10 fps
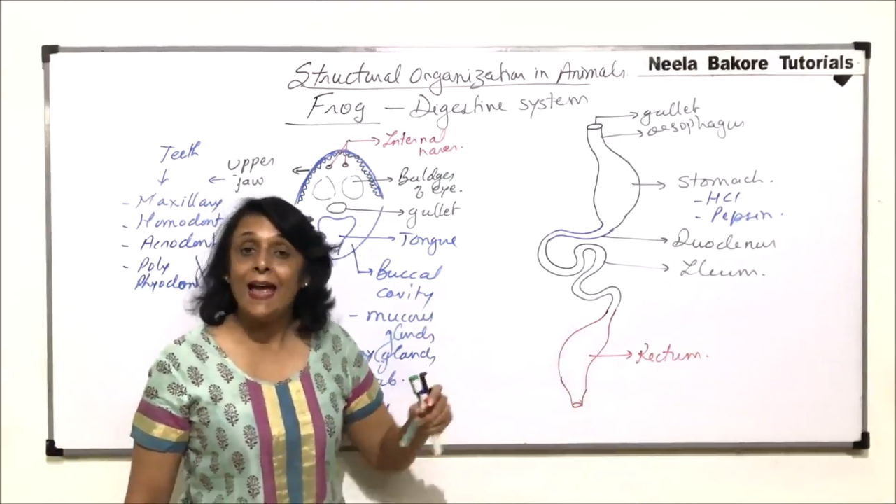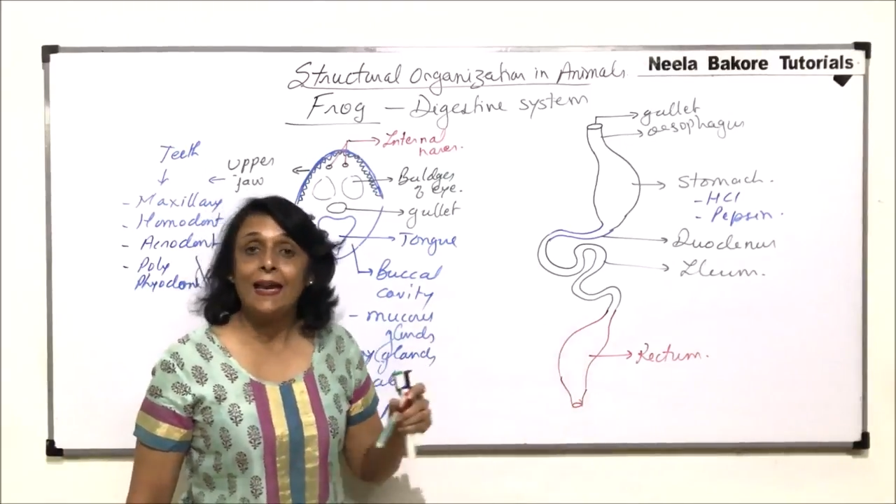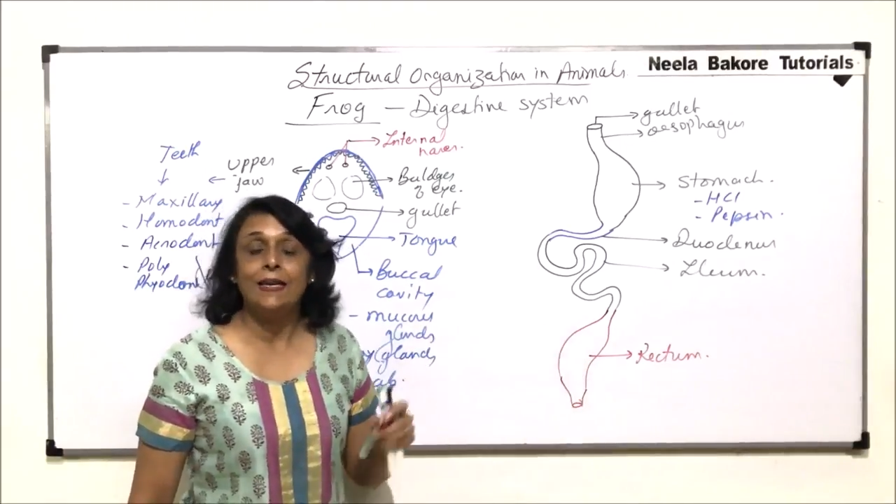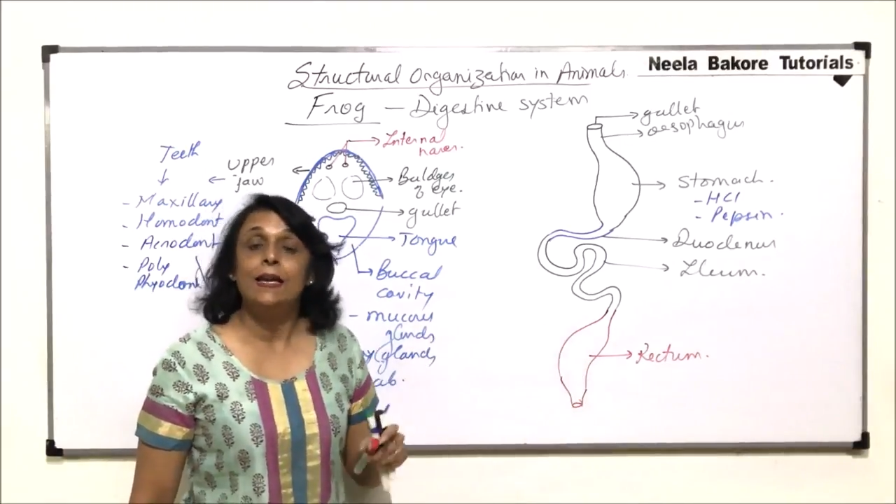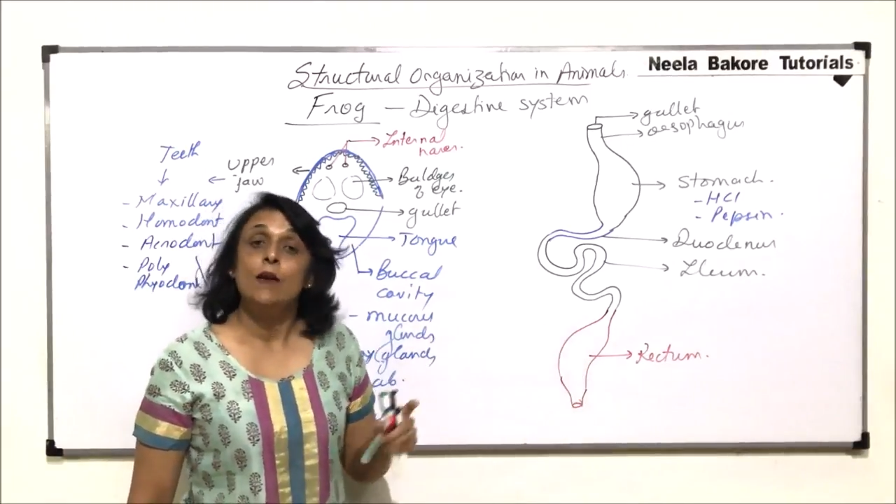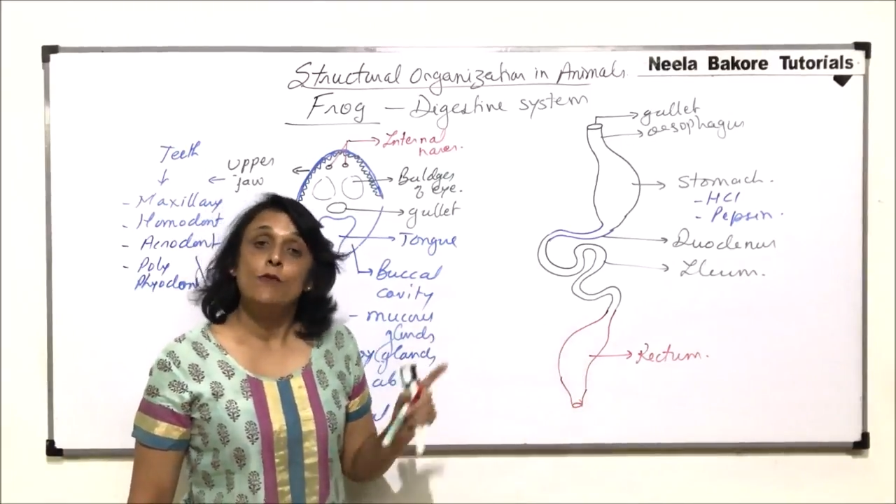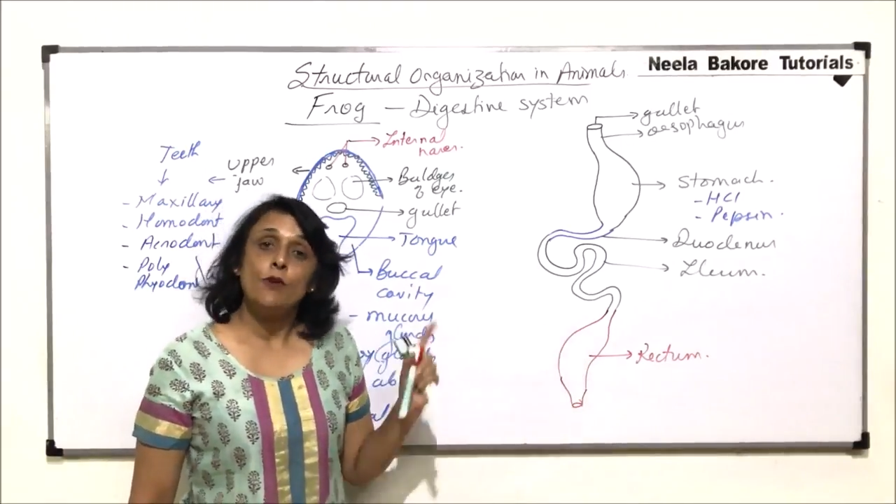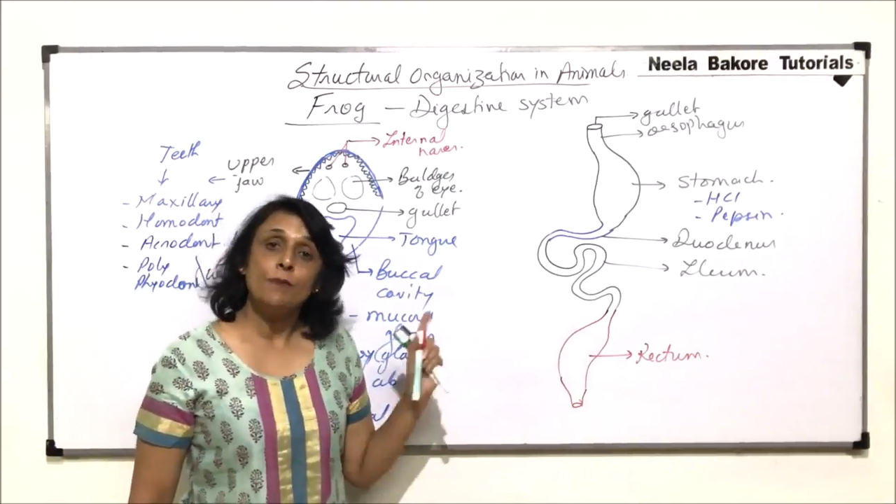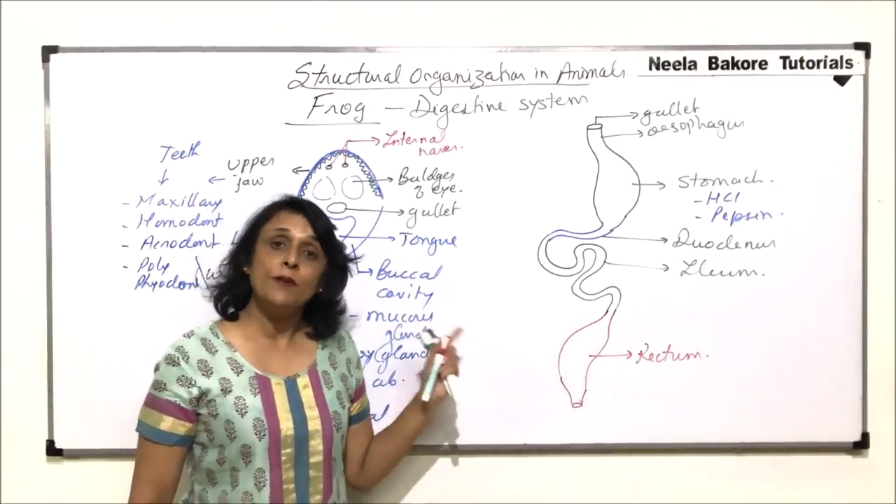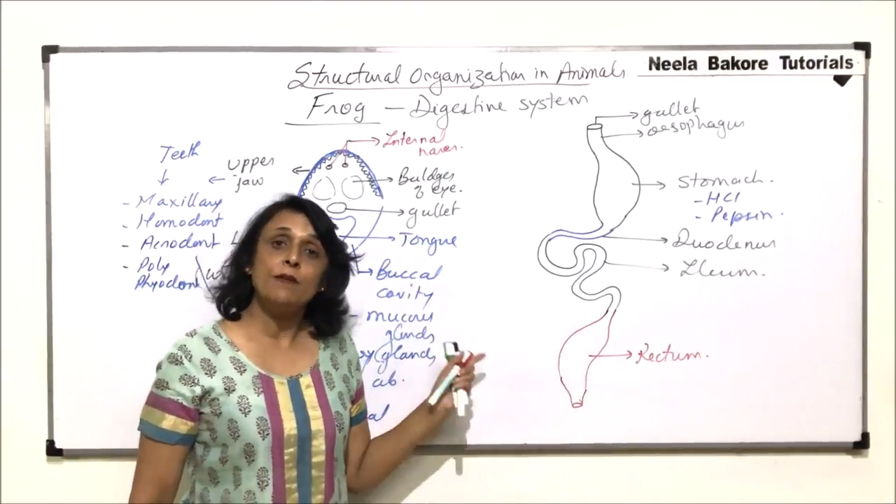and
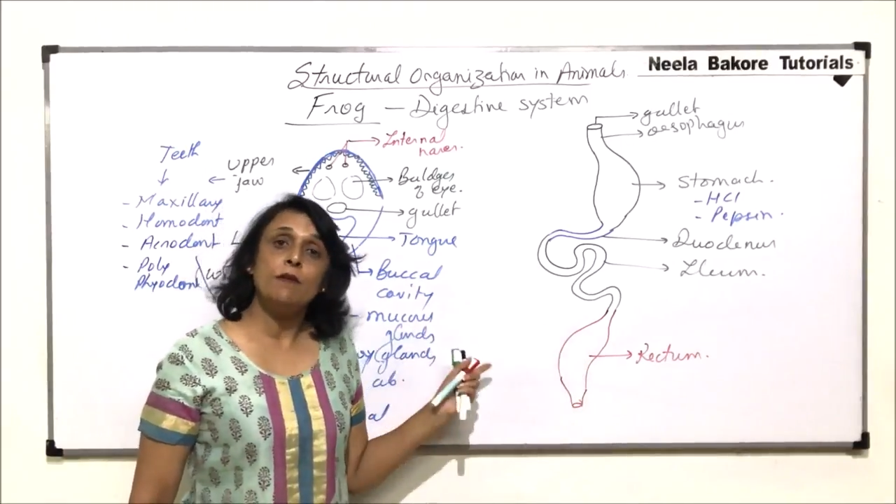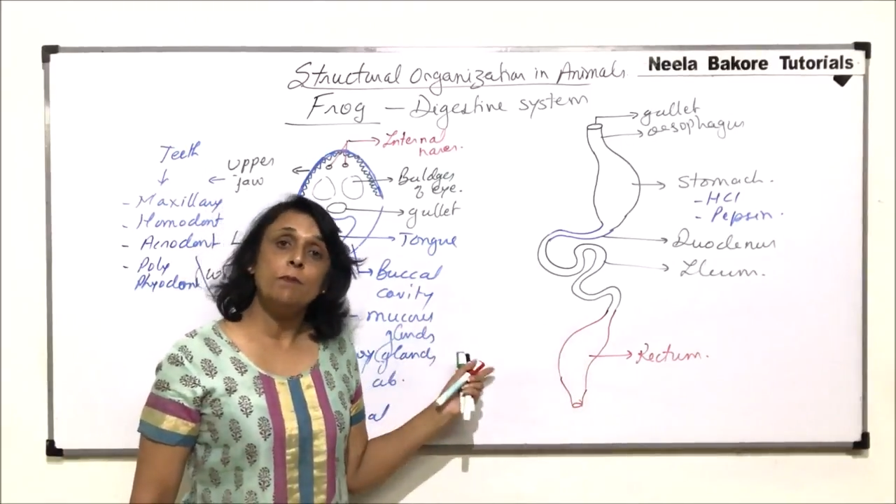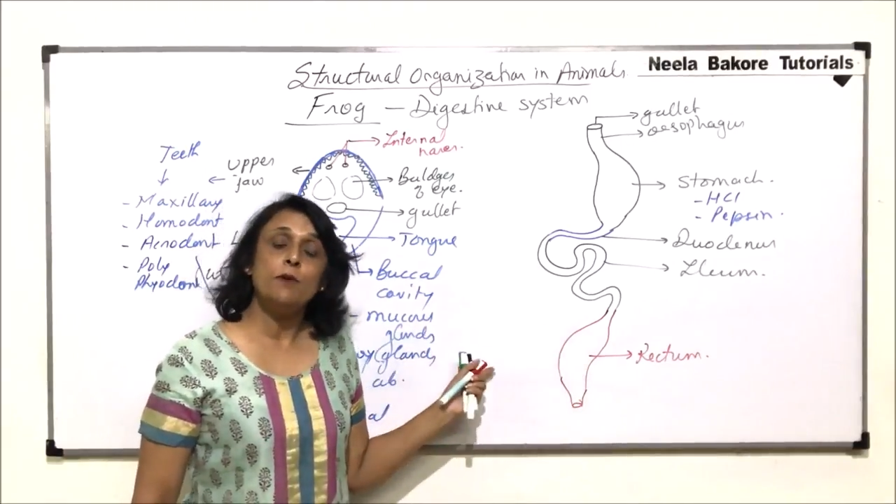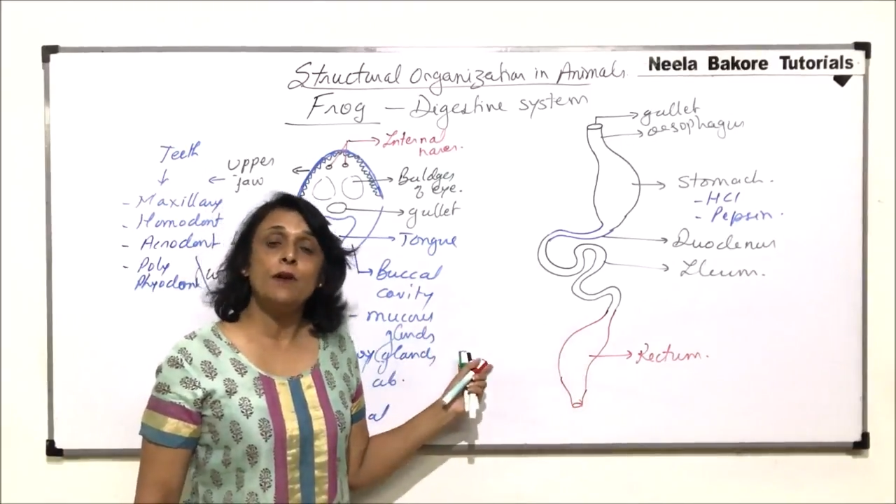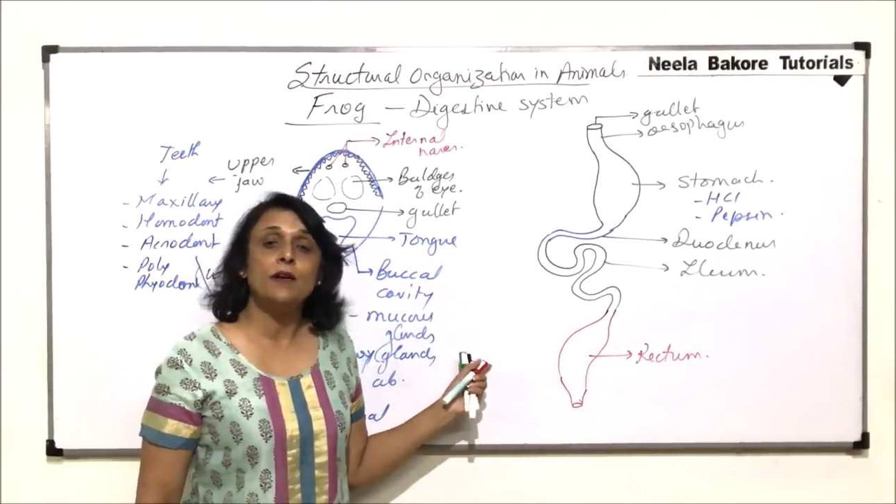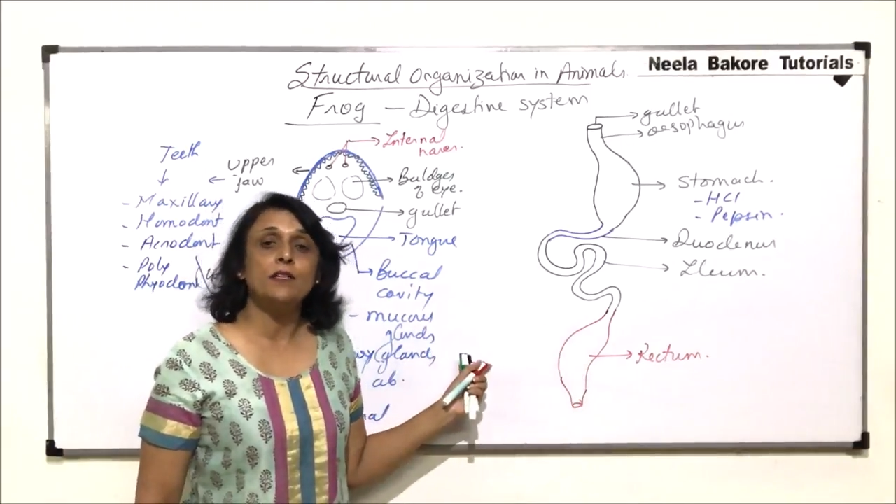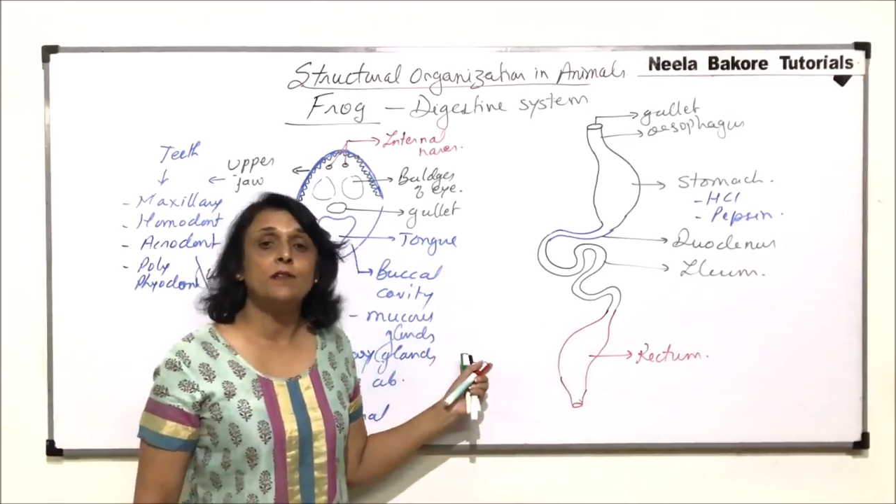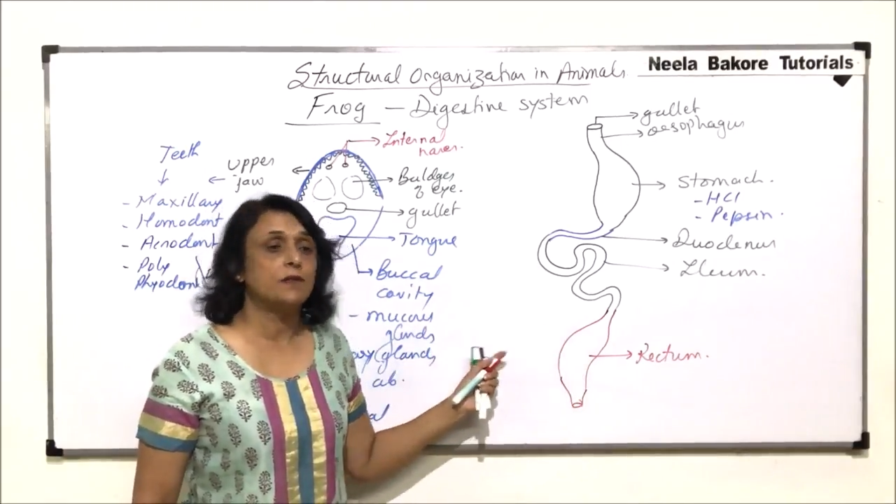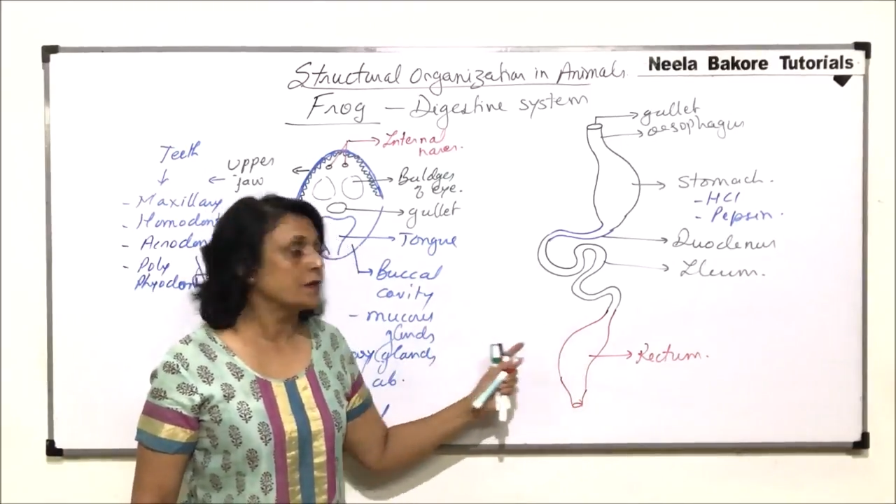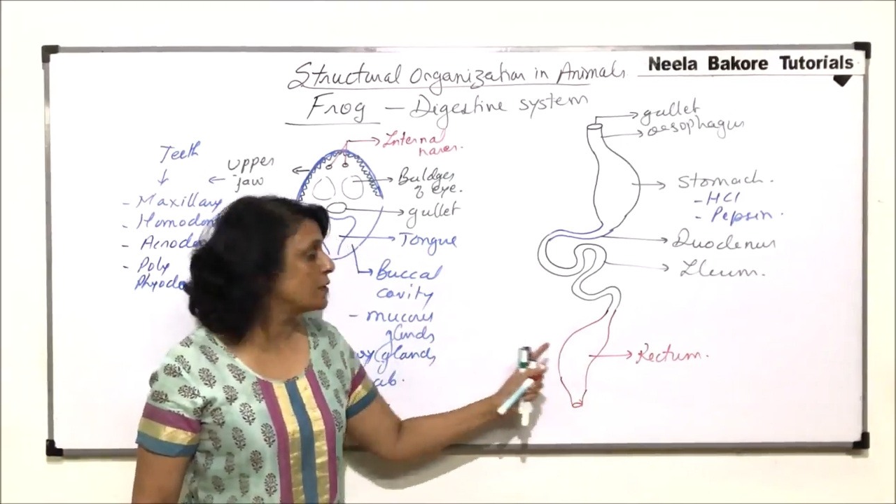from the
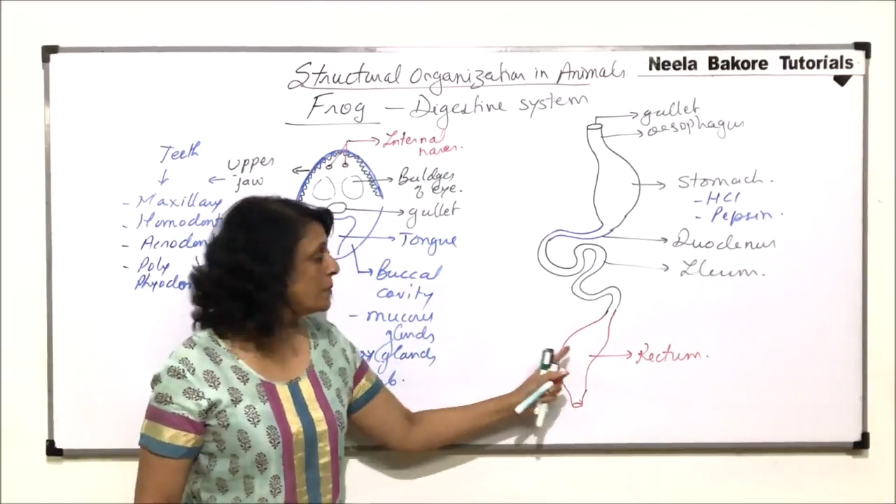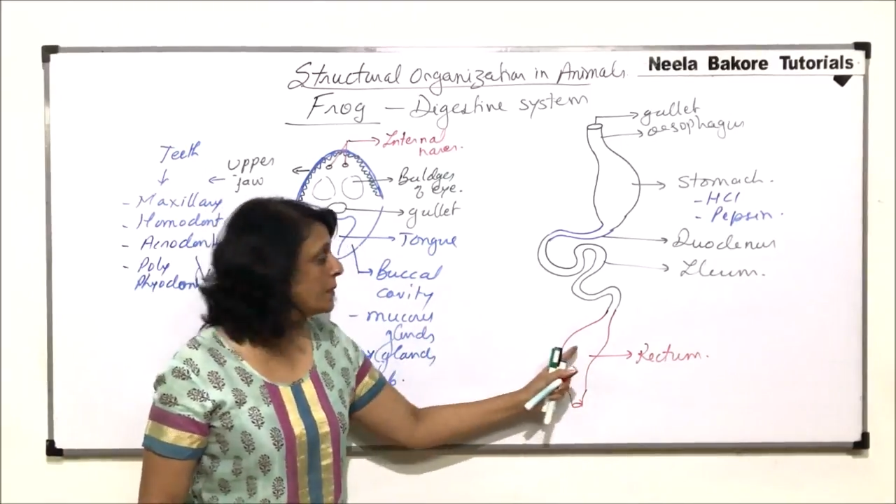reproductive system